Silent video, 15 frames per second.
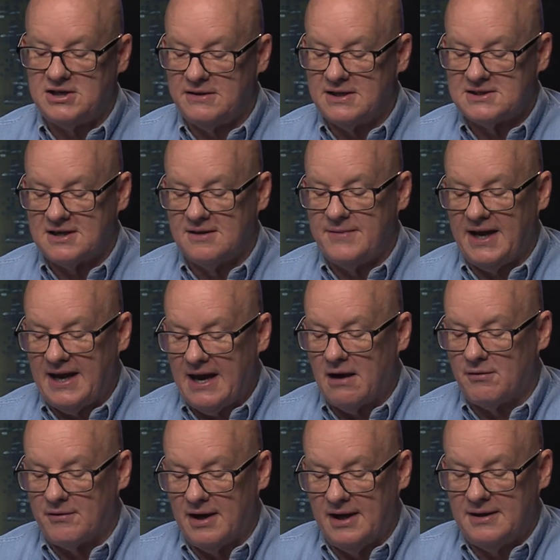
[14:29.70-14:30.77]
that's coming
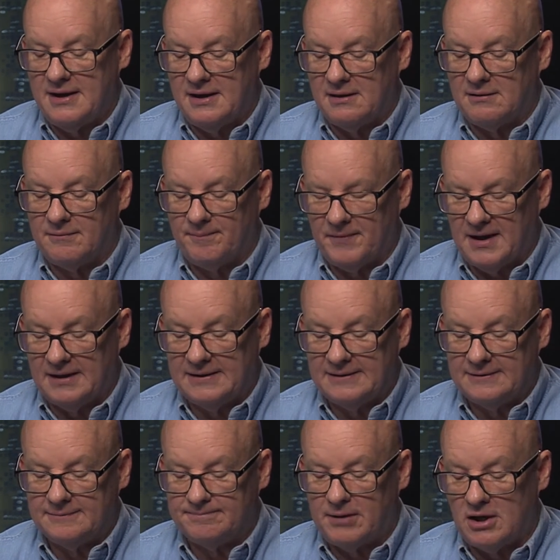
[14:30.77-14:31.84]
out right now.
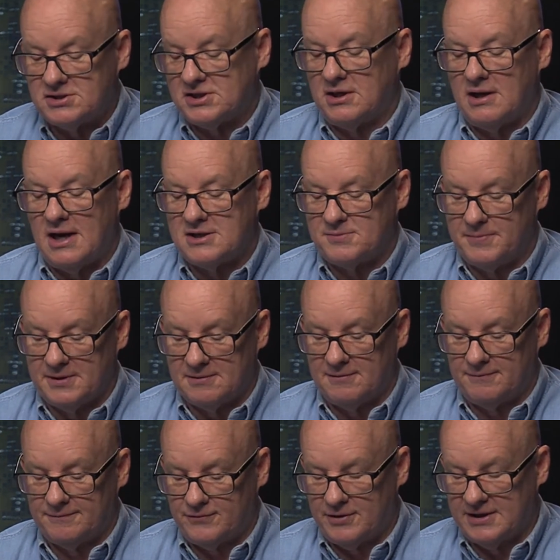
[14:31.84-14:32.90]
Boston Hospital,
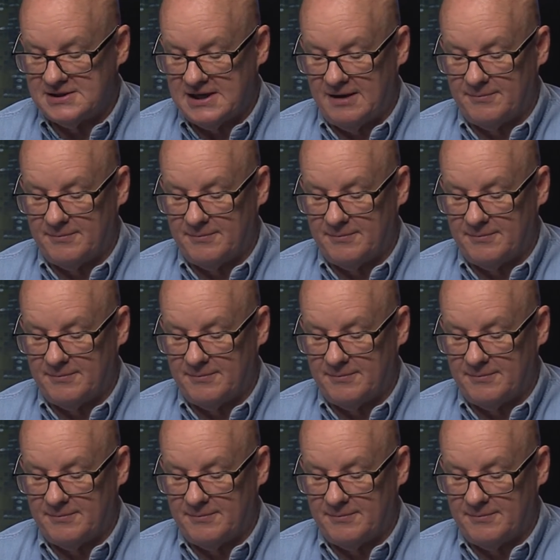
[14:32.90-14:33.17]
for example,